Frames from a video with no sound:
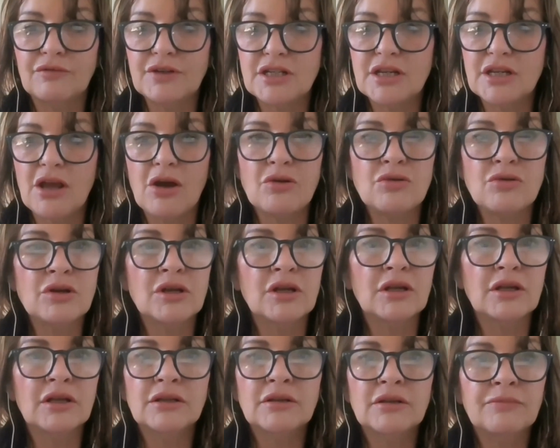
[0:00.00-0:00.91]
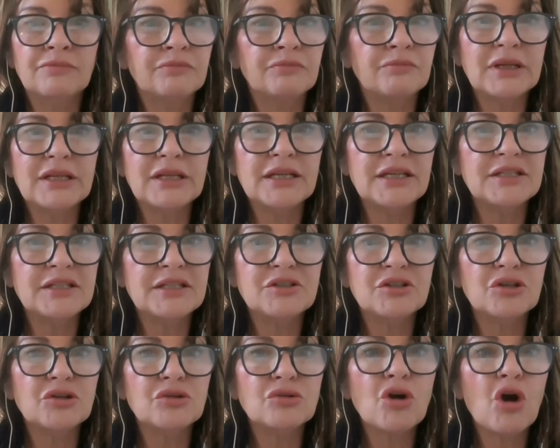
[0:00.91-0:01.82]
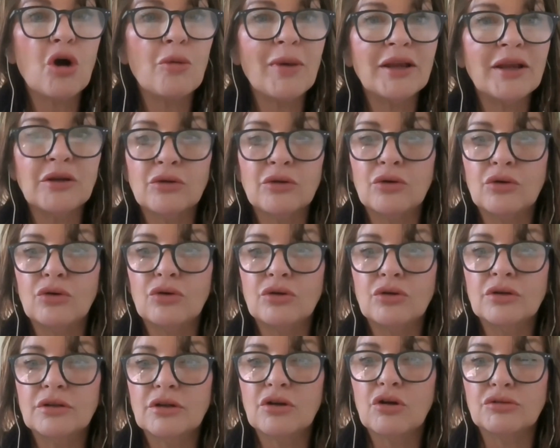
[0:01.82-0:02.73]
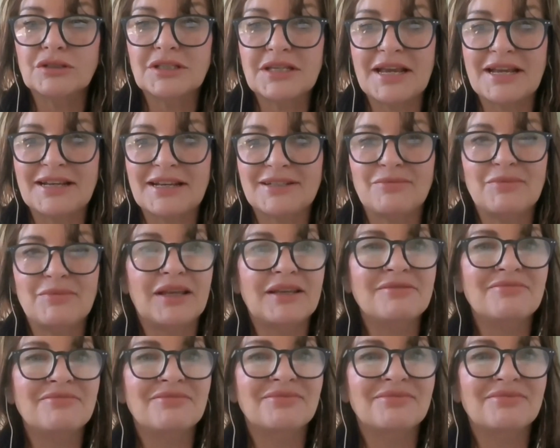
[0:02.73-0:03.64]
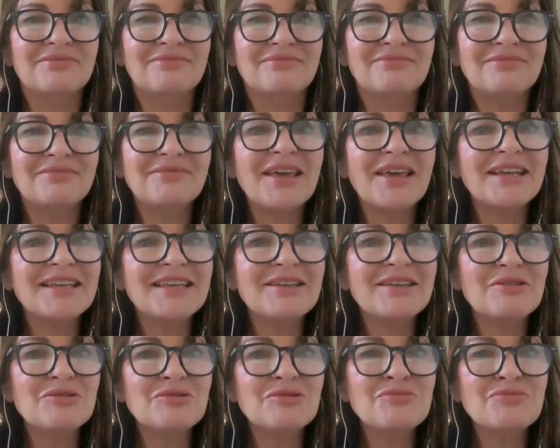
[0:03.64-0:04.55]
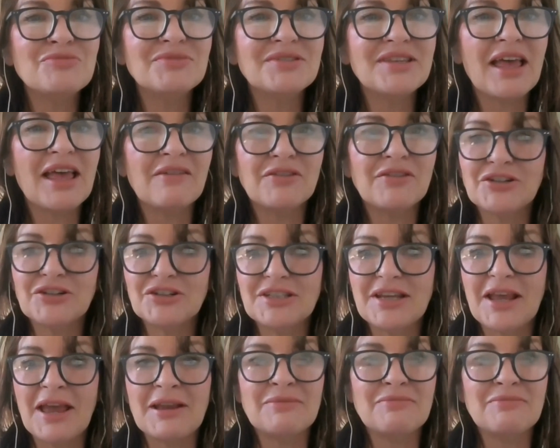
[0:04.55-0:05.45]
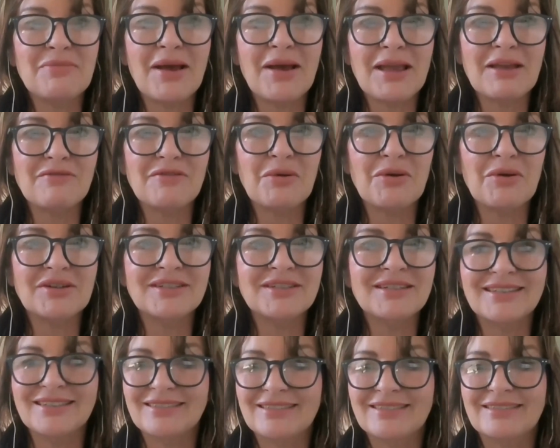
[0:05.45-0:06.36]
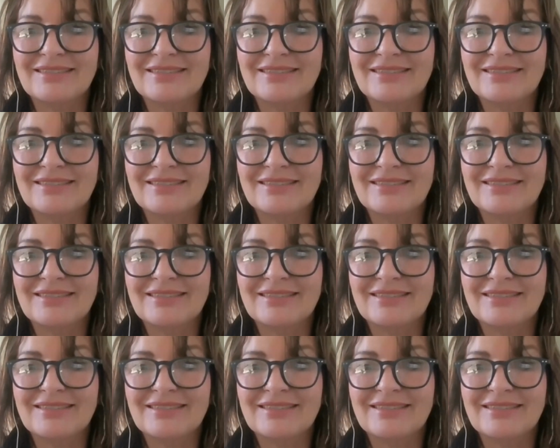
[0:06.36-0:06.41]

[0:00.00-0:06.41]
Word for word: video, please do comment or contact me. Thank you. Have a good day. Bye, everyone.